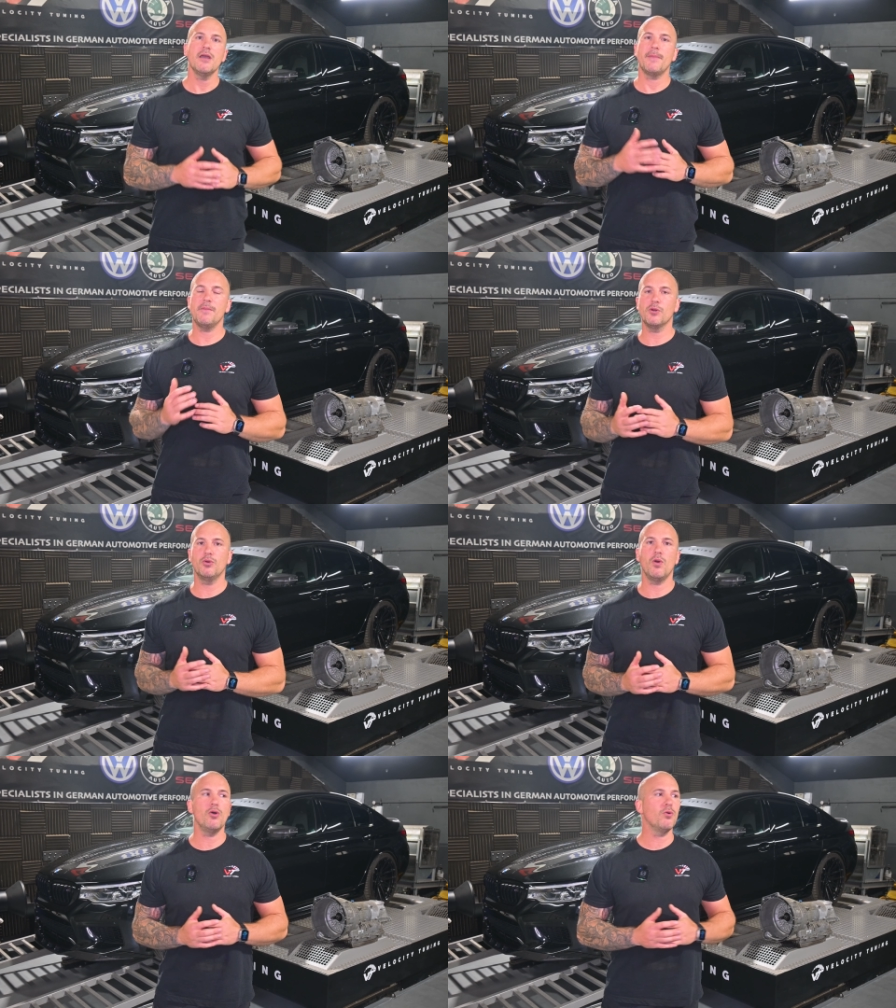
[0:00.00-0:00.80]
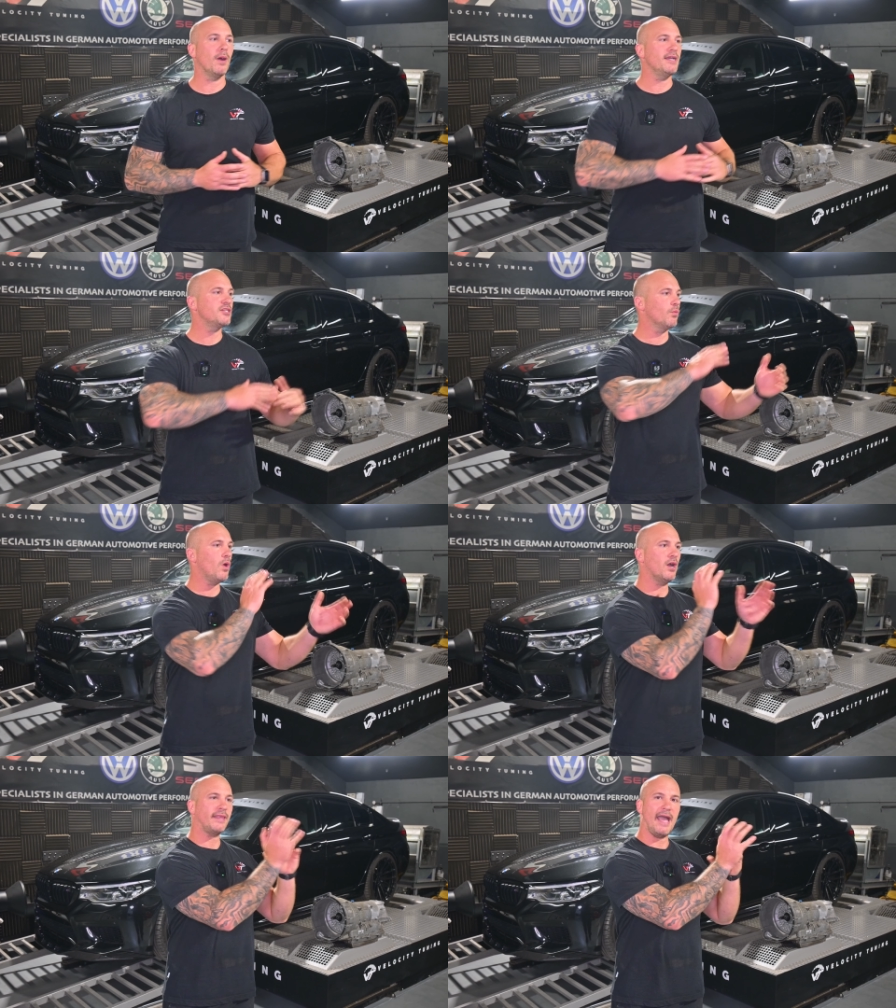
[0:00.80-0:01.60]
people will always
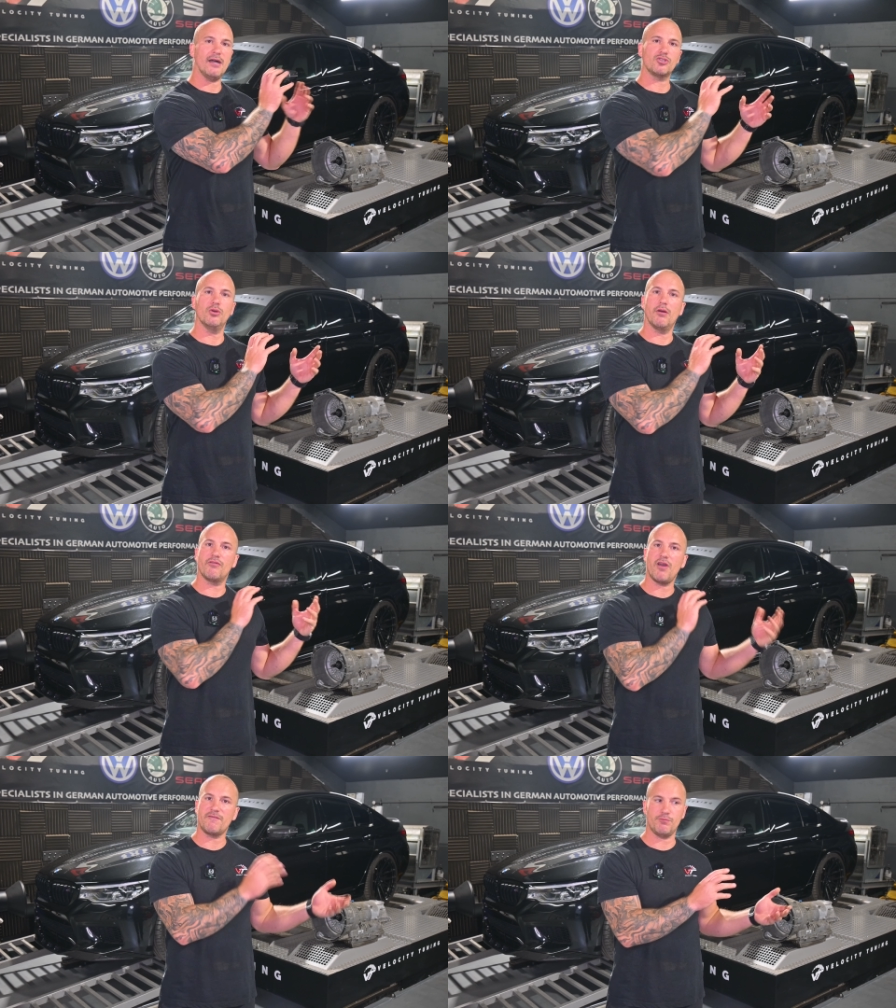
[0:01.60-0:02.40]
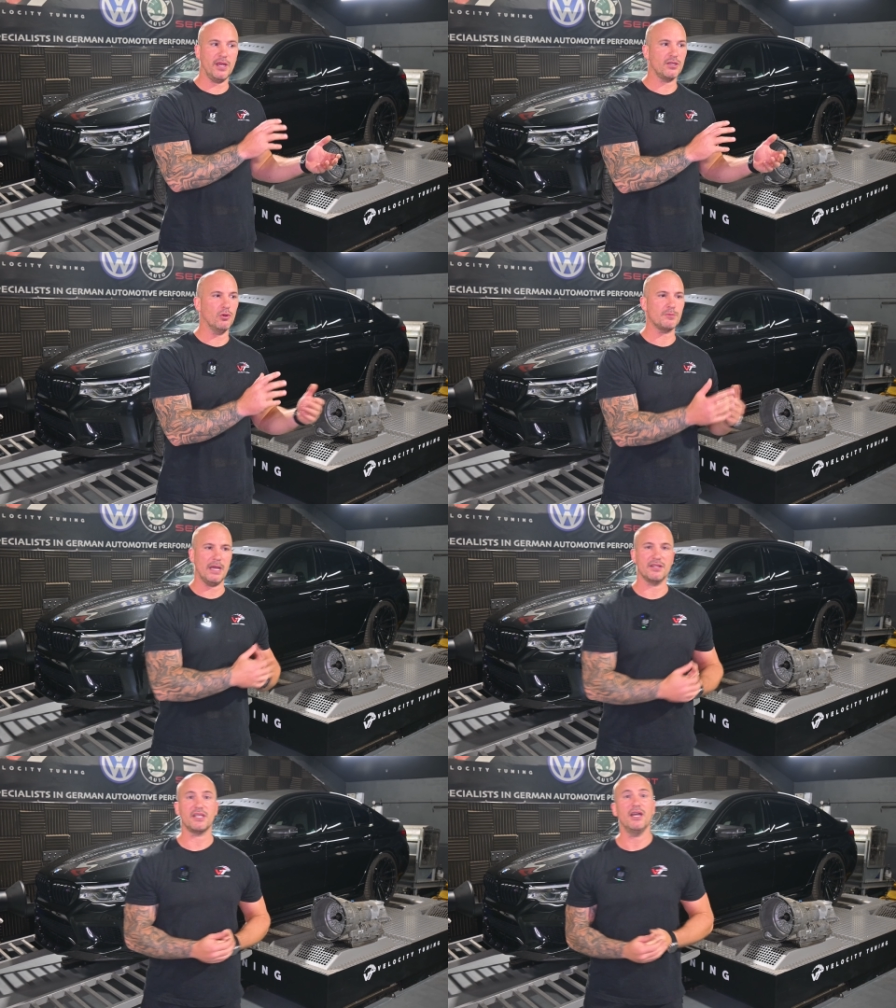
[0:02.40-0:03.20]
work that out to a rough brake
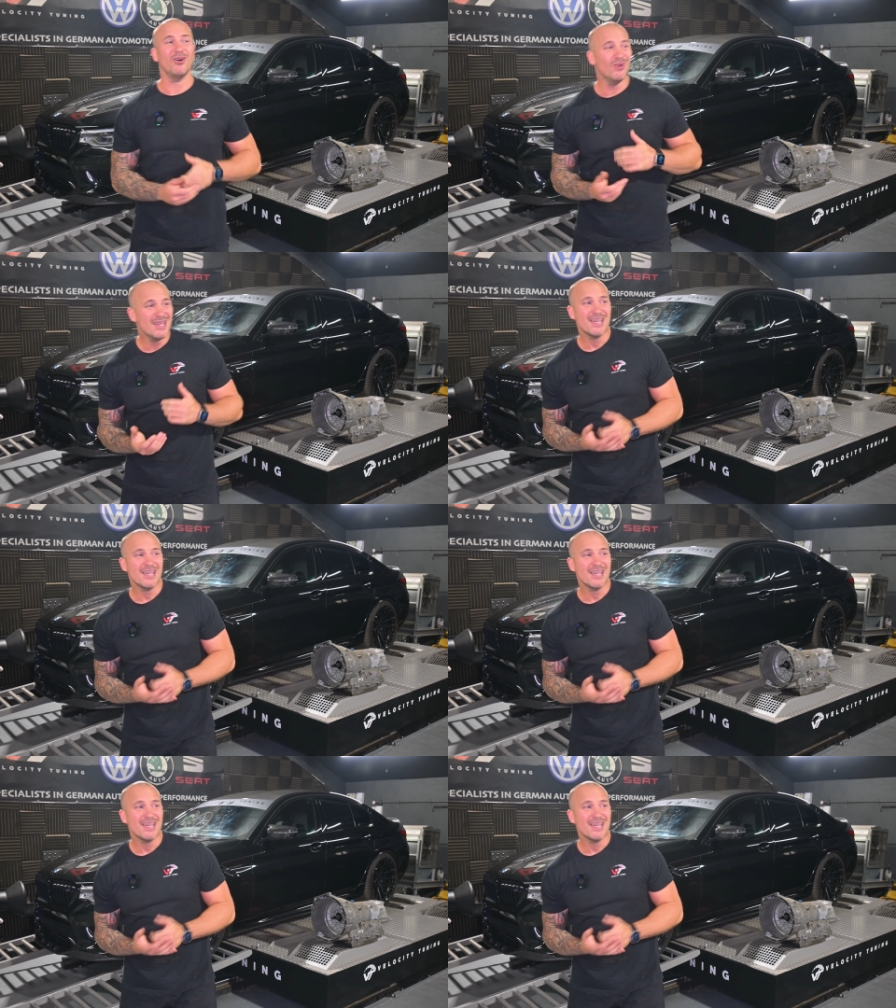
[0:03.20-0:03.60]
horsepower to say, oh,